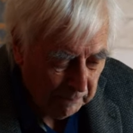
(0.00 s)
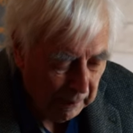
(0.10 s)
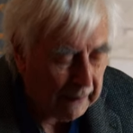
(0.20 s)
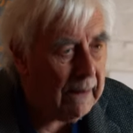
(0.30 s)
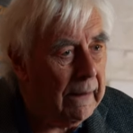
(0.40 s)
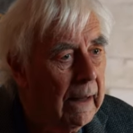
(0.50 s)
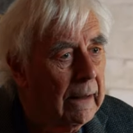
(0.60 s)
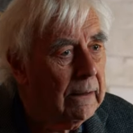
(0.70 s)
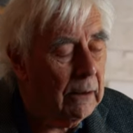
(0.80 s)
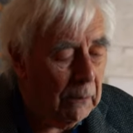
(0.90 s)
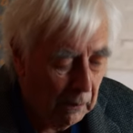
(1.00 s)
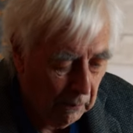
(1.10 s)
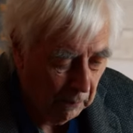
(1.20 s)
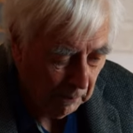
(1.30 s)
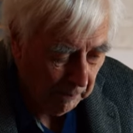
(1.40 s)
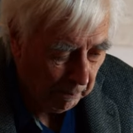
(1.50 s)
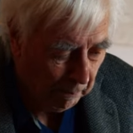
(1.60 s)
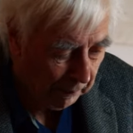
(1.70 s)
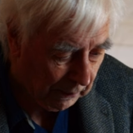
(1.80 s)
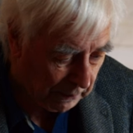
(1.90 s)
But in the end,
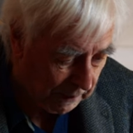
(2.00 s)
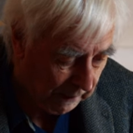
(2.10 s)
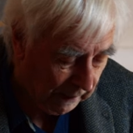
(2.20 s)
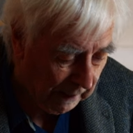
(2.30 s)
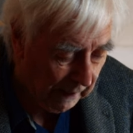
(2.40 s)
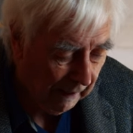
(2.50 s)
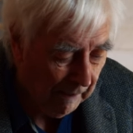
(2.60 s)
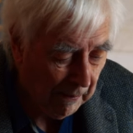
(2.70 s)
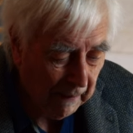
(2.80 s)
because the